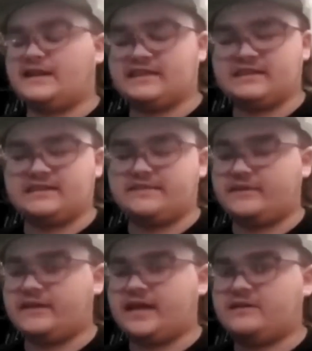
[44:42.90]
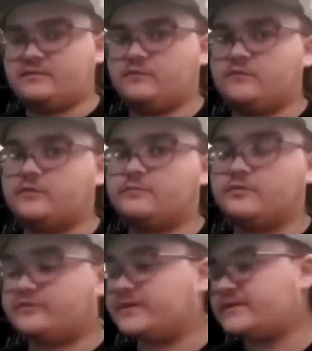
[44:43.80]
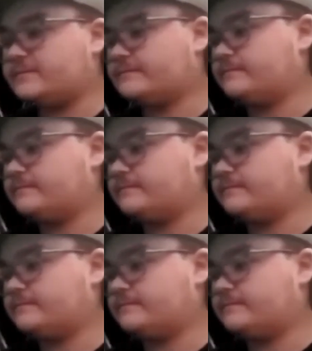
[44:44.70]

I think this definitely has room for improvement.